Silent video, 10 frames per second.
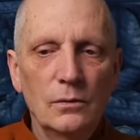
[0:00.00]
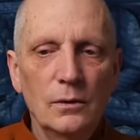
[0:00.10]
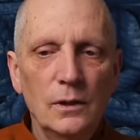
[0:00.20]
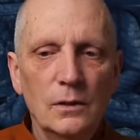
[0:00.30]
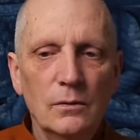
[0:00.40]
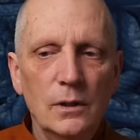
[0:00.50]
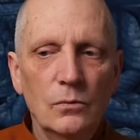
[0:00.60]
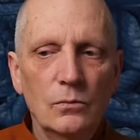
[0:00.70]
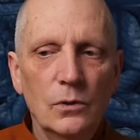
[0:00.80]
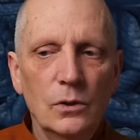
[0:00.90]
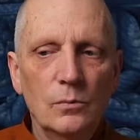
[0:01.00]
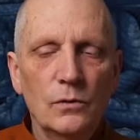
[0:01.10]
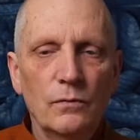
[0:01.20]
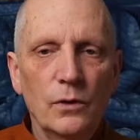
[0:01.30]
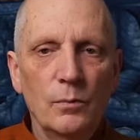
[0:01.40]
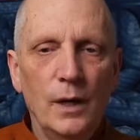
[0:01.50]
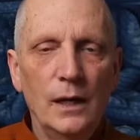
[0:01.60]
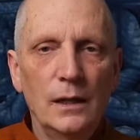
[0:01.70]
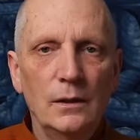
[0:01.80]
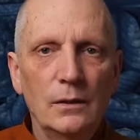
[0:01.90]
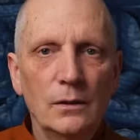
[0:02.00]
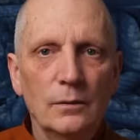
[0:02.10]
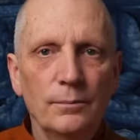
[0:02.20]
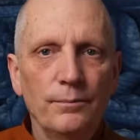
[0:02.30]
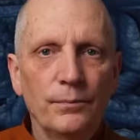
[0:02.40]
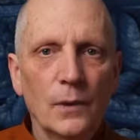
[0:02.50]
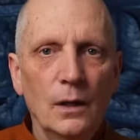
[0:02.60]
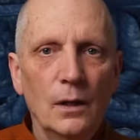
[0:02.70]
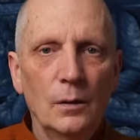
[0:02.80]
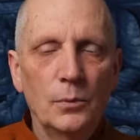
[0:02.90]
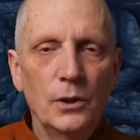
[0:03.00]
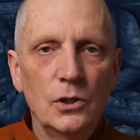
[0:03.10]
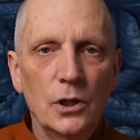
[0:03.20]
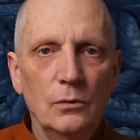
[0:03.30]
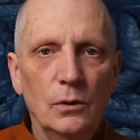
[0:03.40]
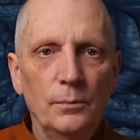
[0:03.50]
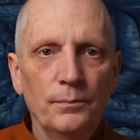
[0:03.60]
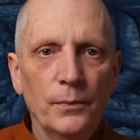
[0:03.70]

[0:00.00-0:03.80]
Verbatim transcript: these these terms for the mind are are pretty general.